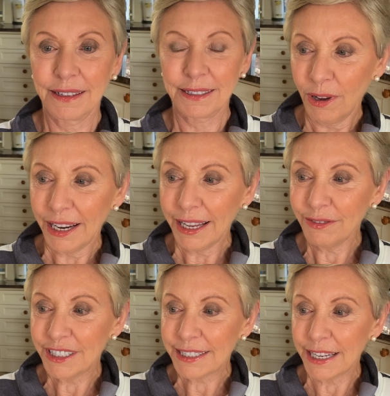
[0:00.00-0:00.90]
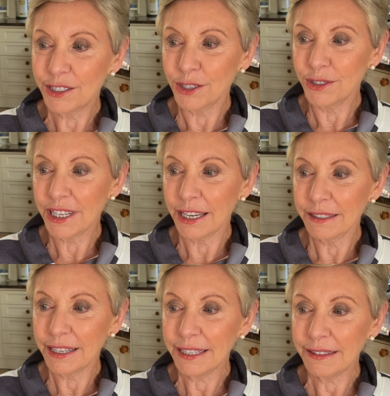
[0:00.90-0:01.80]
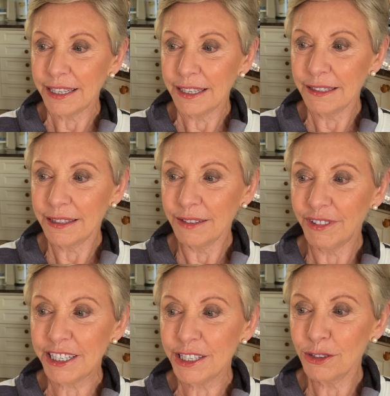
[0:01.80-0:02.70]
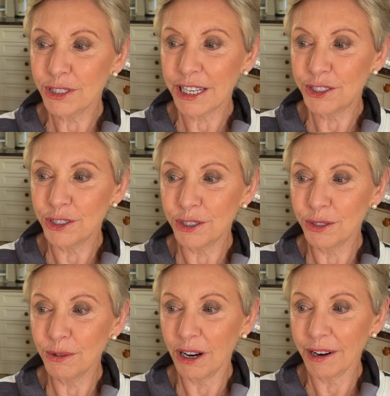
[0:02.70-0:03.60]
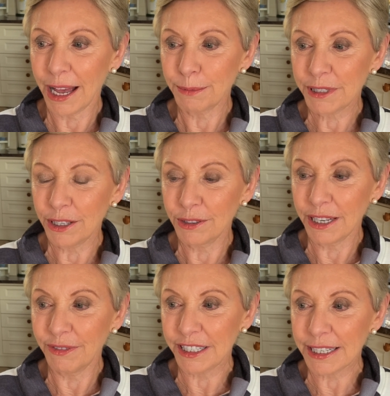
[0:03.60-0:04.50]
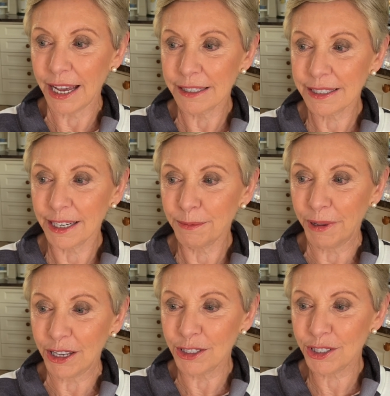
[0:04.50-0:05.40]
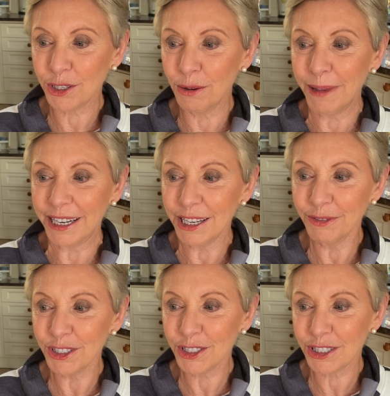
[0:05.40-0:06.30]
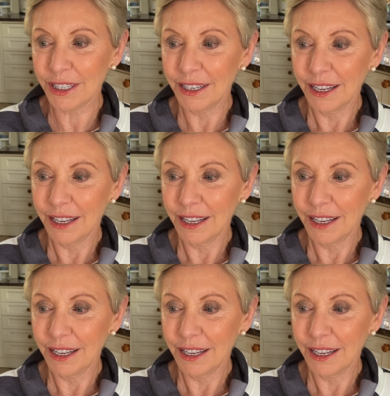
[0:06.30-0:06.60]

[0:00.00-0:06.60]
Well, I have to say, Susie, I think the videos that you do are absolutely fantastic because so many of us,